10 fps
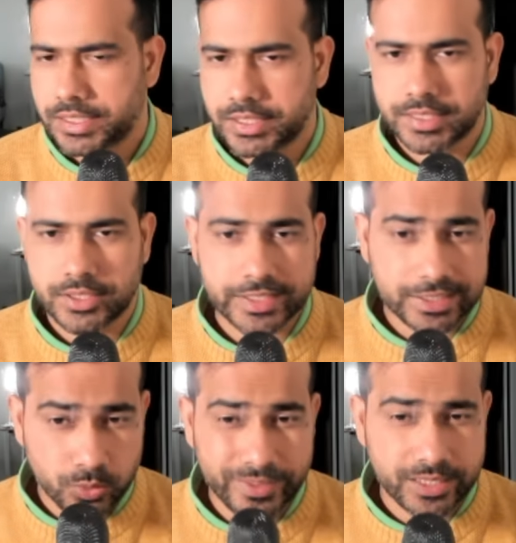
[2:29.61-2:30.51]
uh,
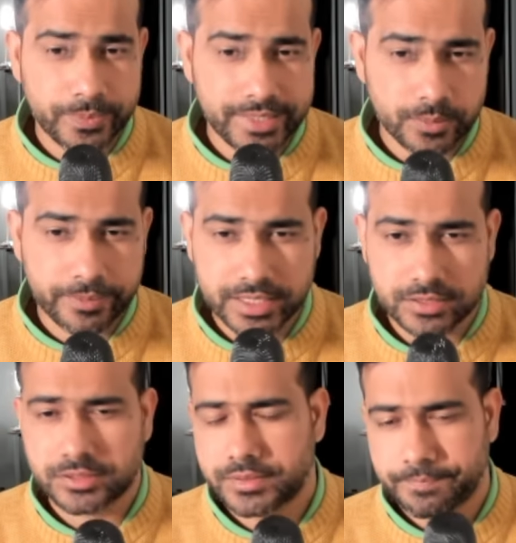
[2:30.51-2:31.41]
read the wikipedia
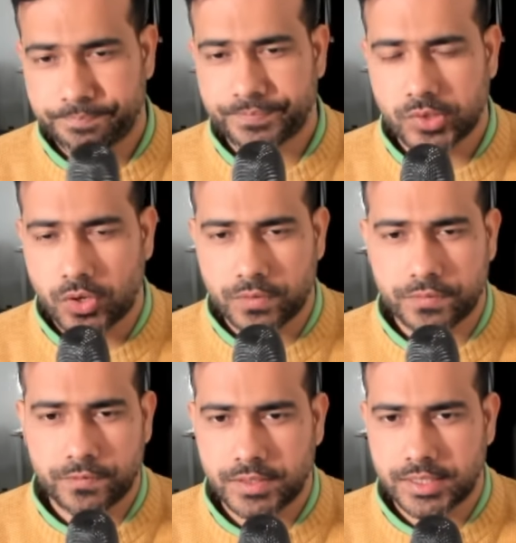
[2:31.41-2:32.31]
page of
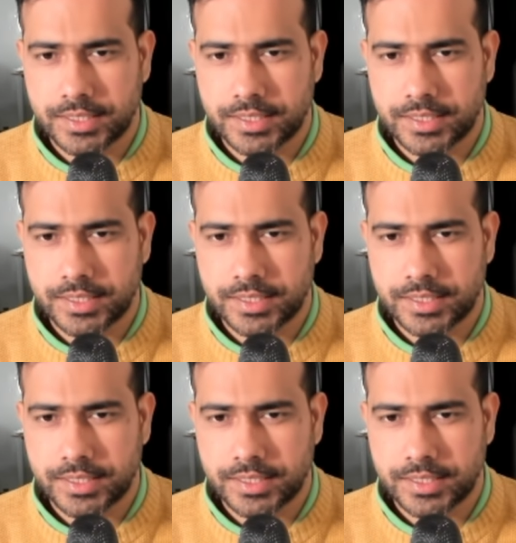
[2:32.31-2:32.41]
uh,